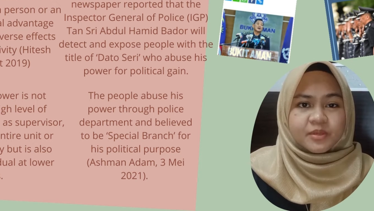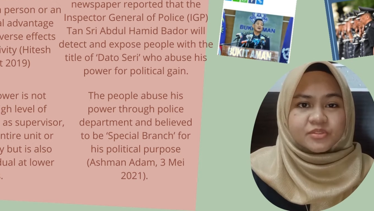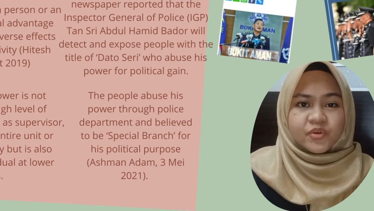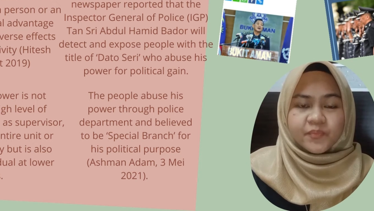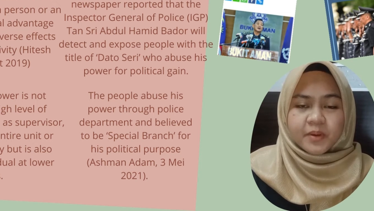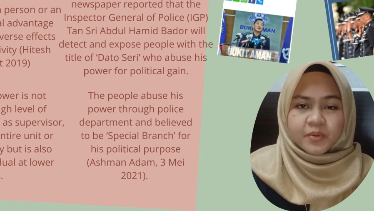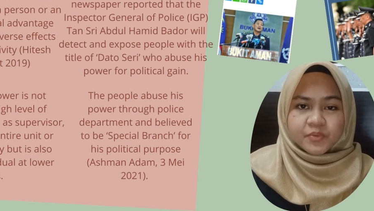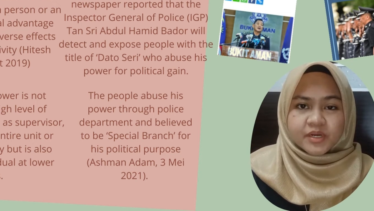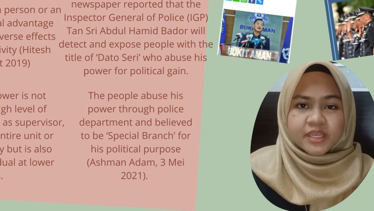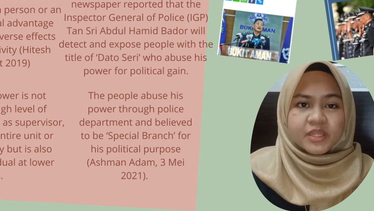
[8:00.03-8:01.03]
abuse of
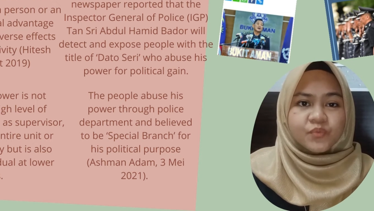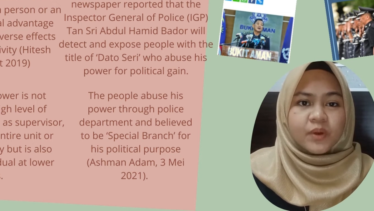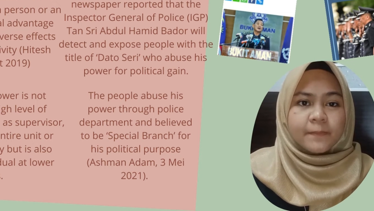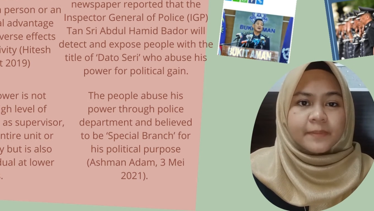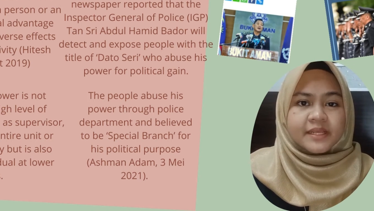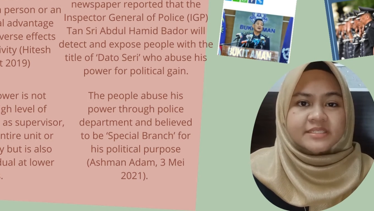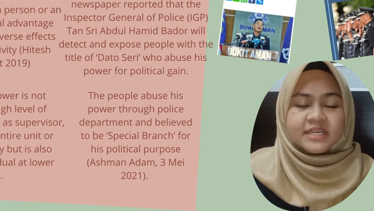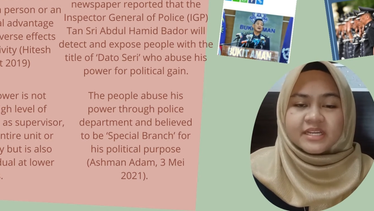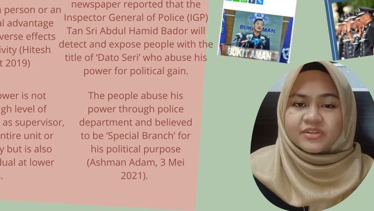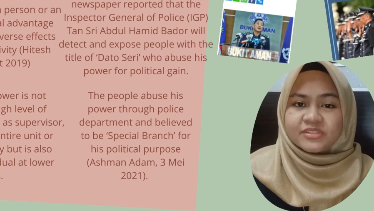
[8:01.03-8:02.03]
power in
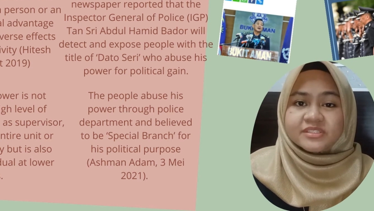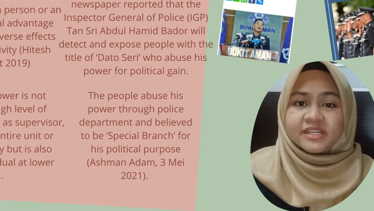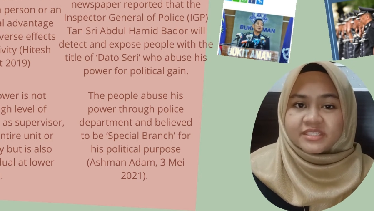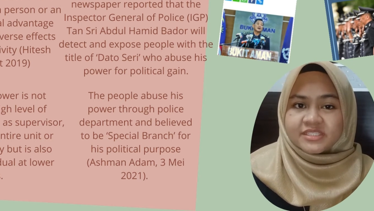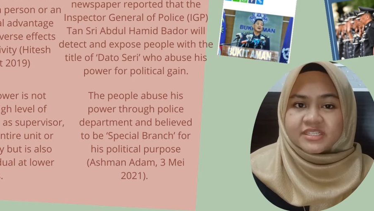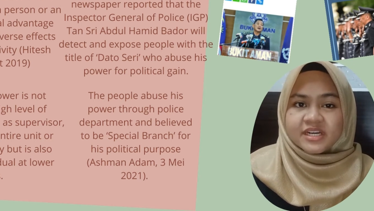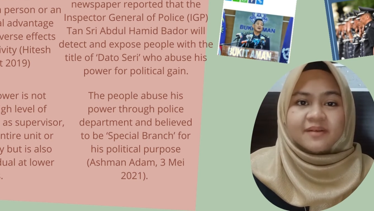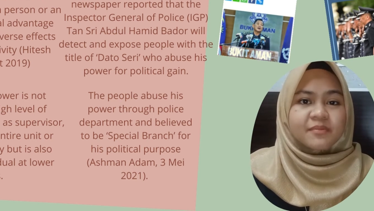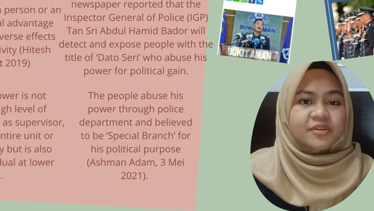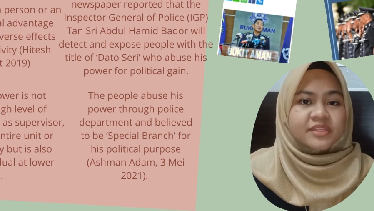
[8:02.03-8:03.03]
workplace are not
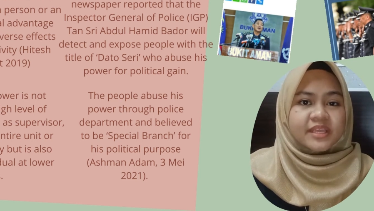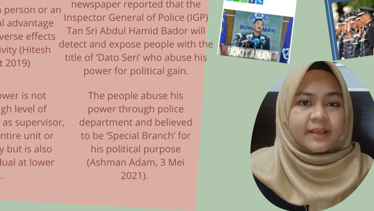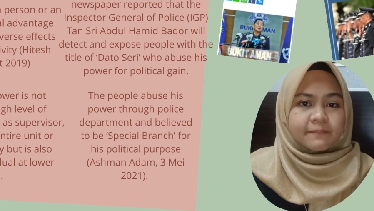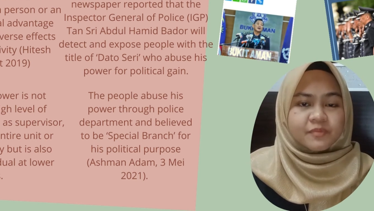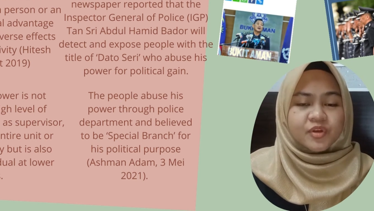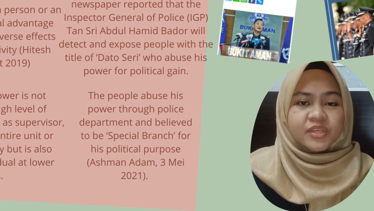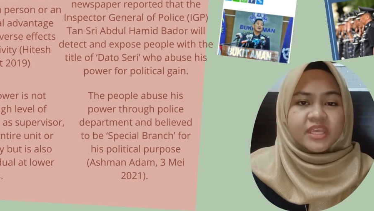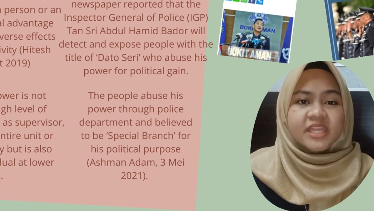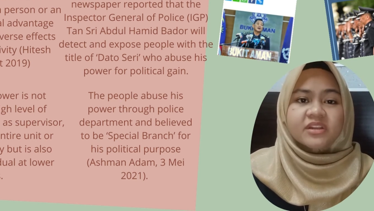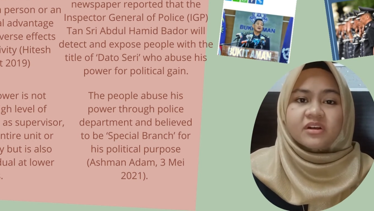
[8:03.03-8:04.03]
stranger among the
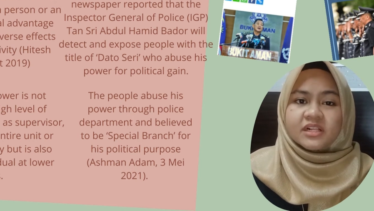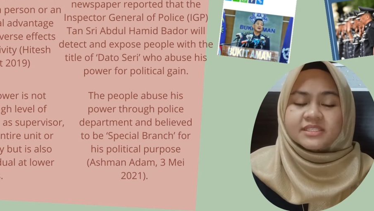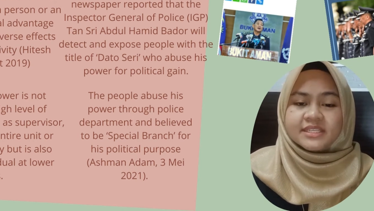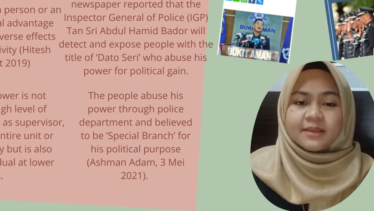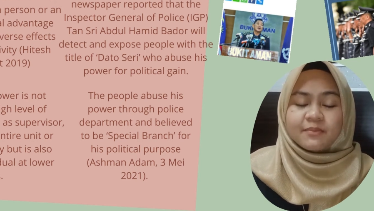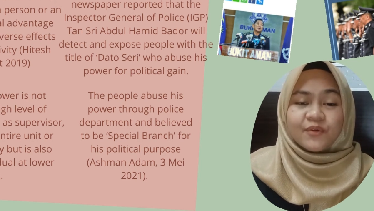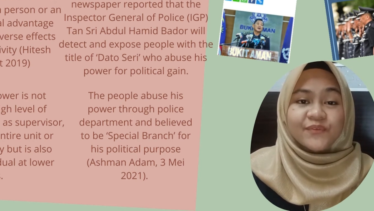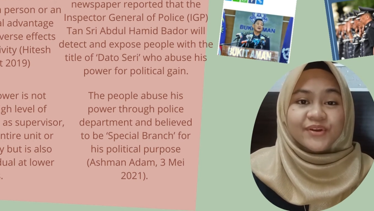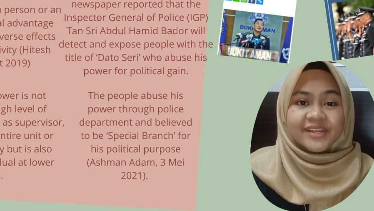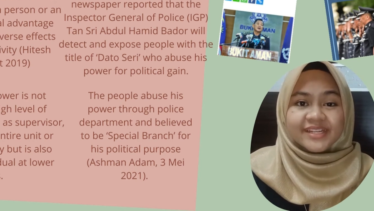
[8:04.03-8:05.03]
employee in all types
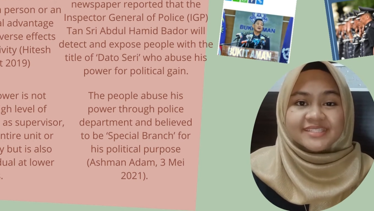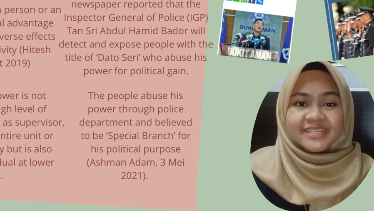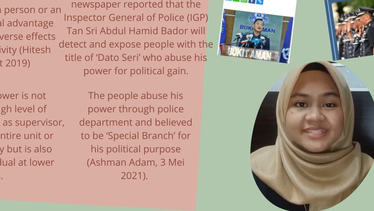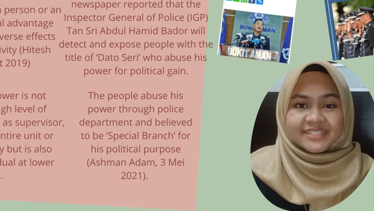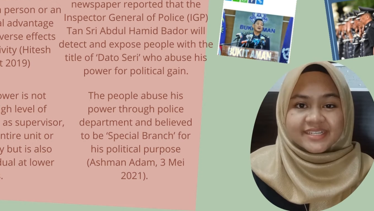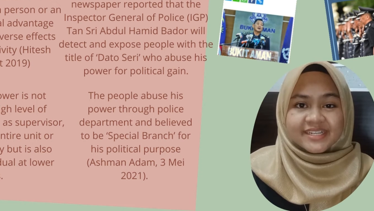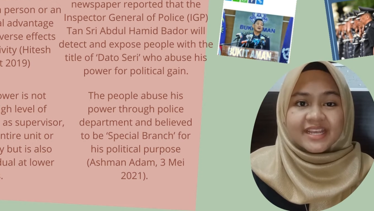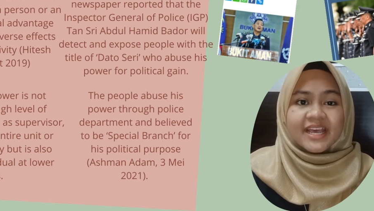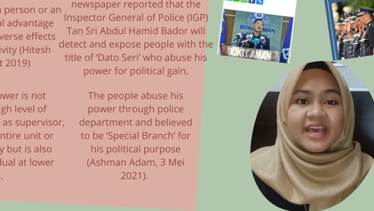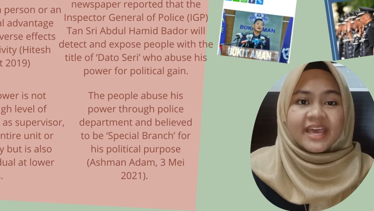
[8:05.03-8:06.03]
of
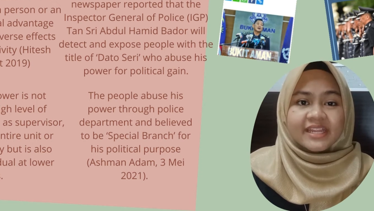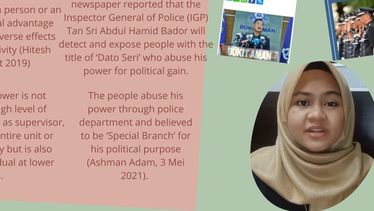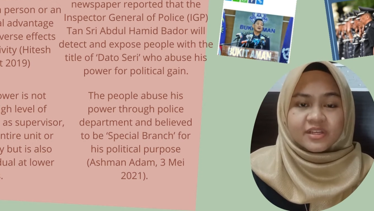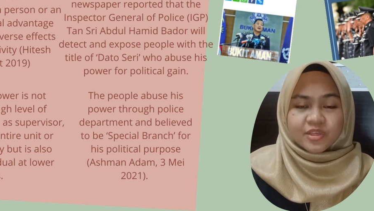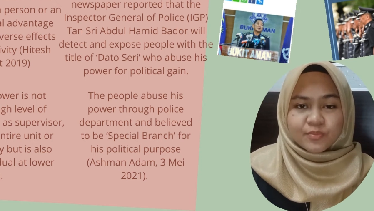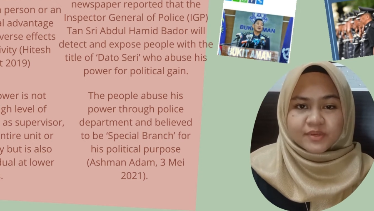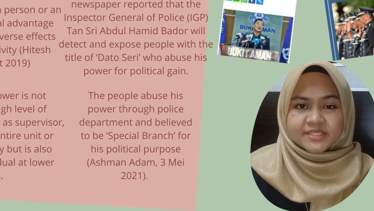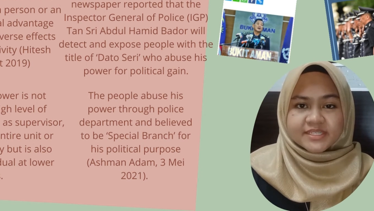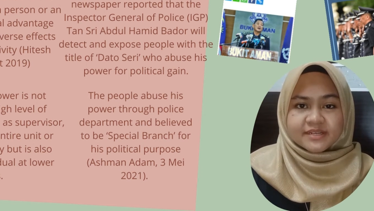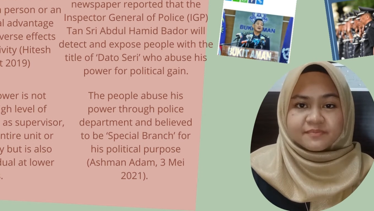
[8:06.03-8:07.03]
organization and
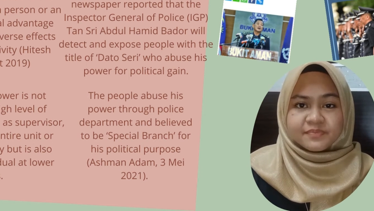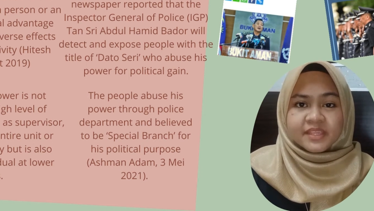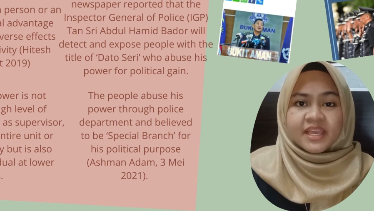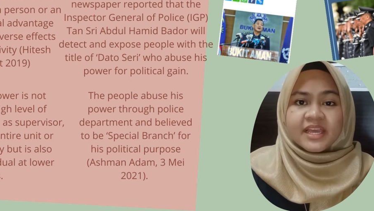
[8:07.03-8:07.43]
occupation.